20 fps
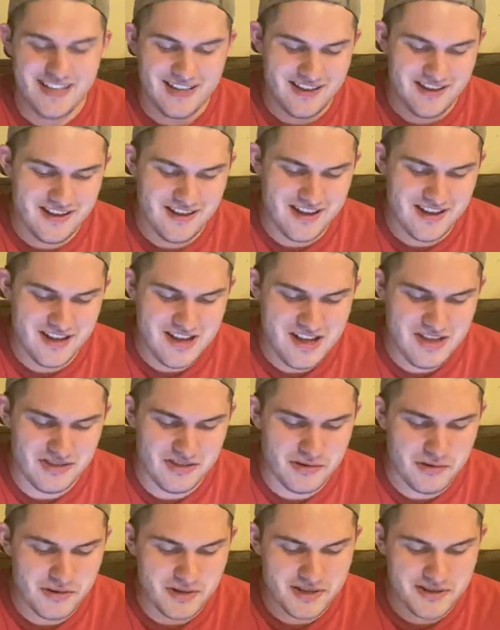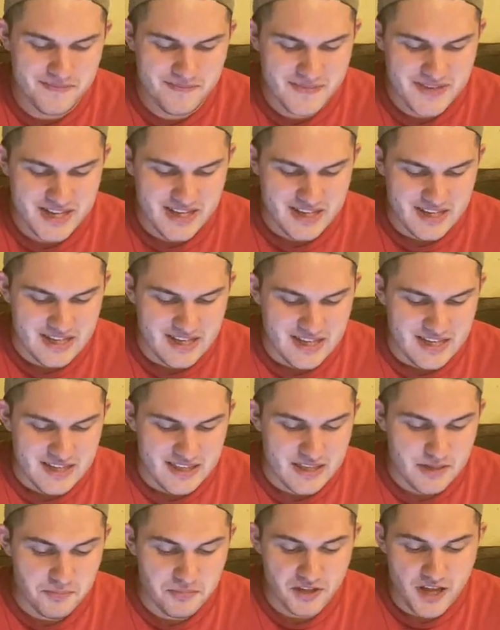Oh, Lord.
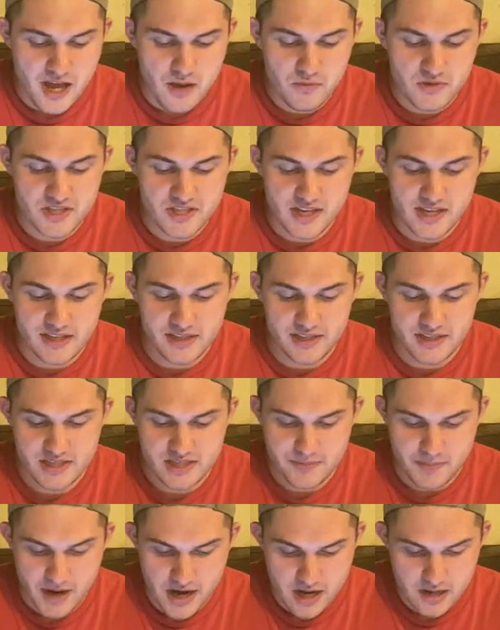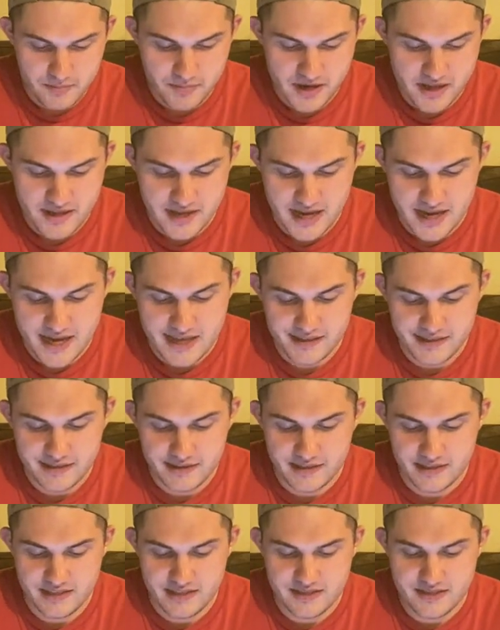The plot was likely inspired by the
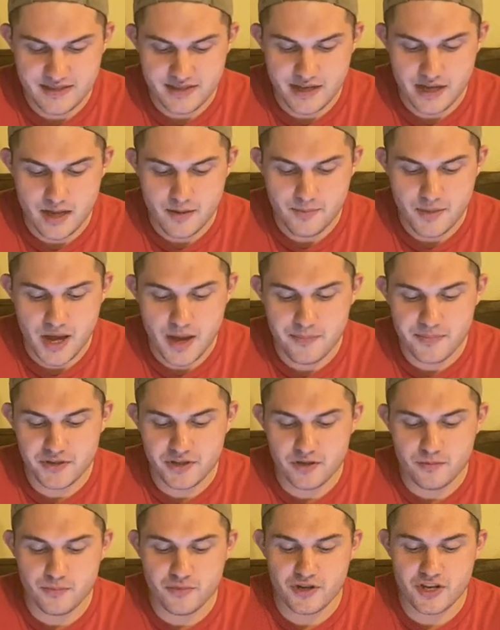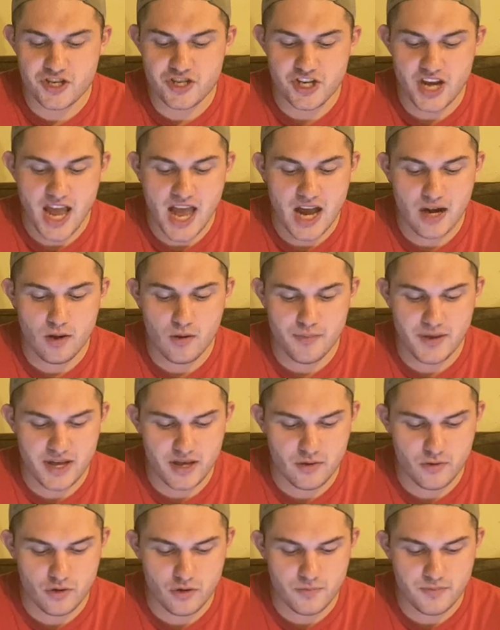Hamlin-Lees, a popular British
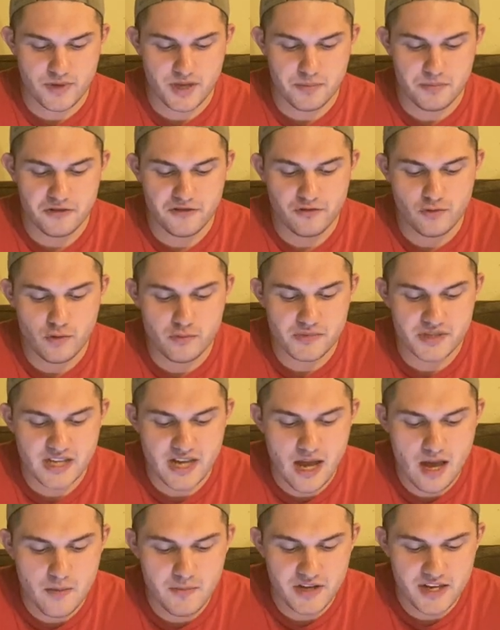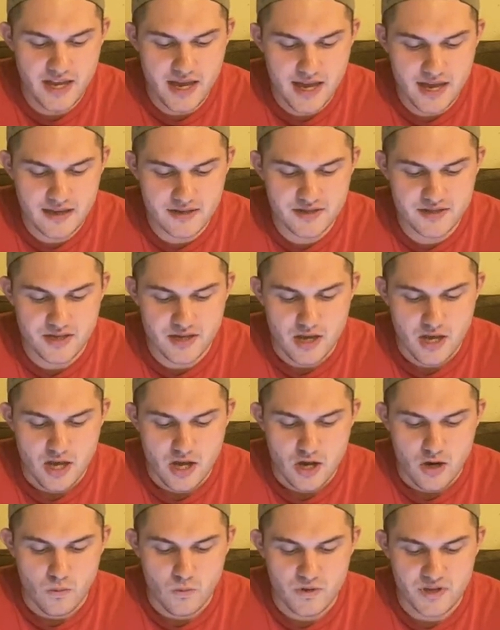acrobat group that performed comedy acts
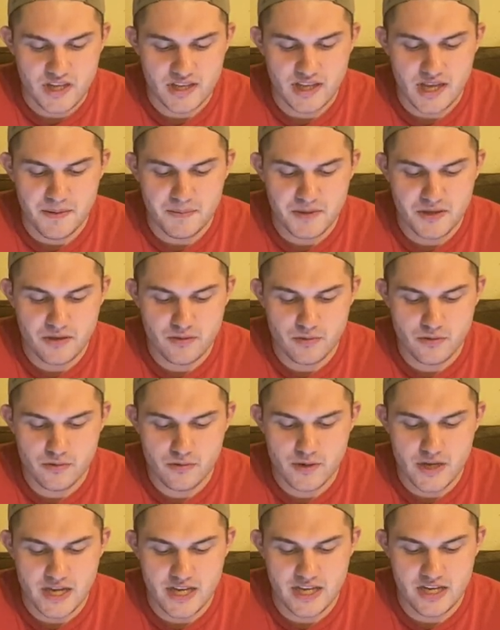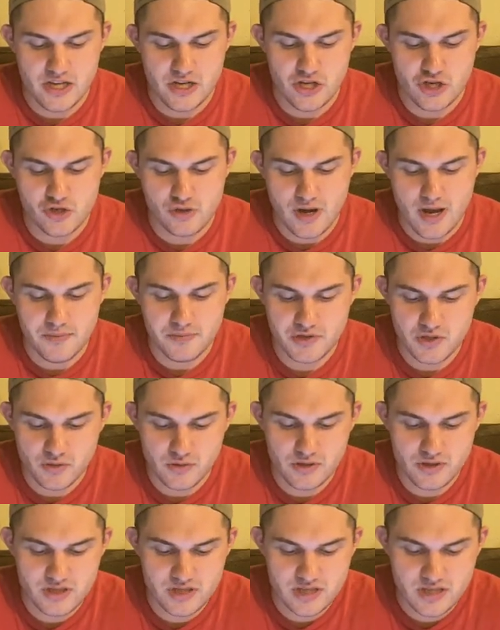where they leapt through hidden
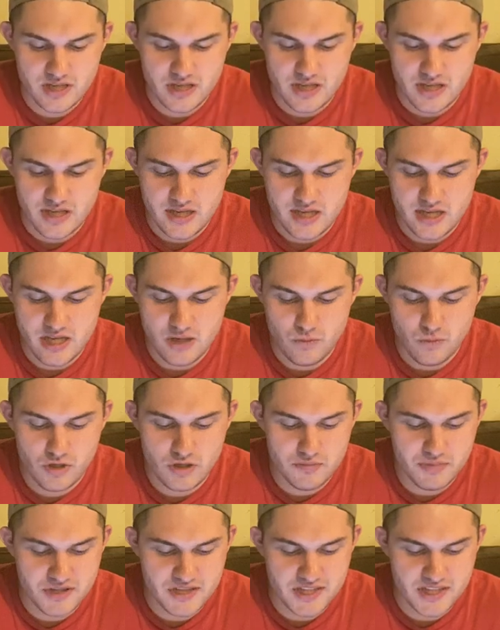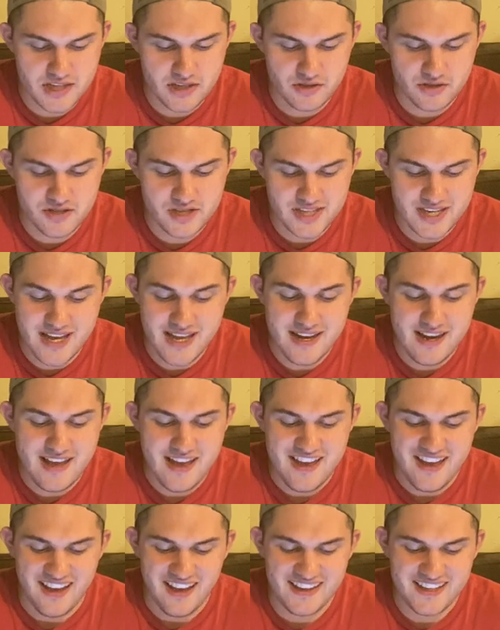trapdoors. In one particular skit,
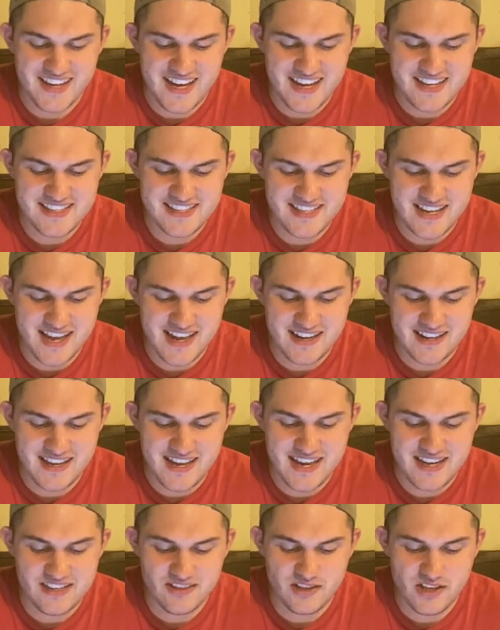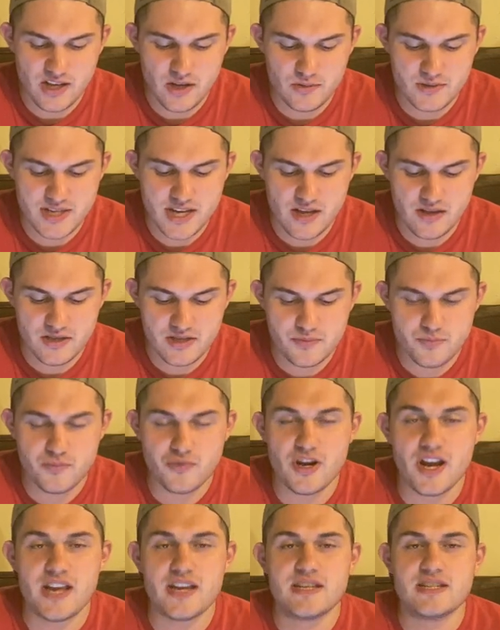a guest at a candlelit hotel is
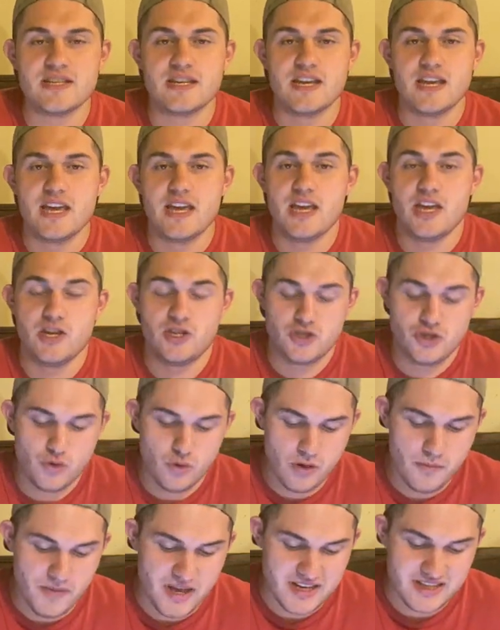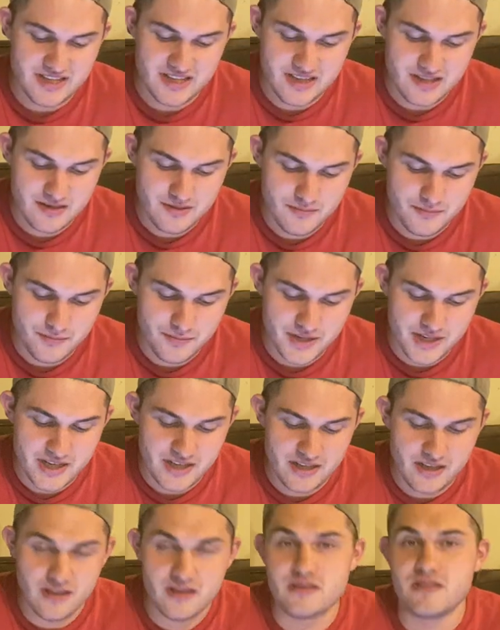pranked and tormented by
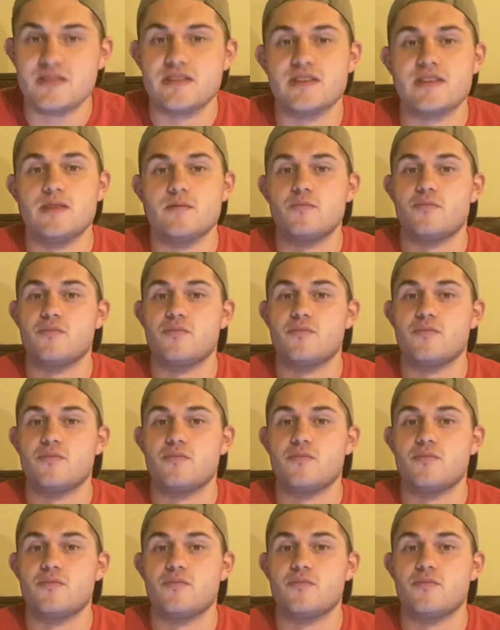an unseen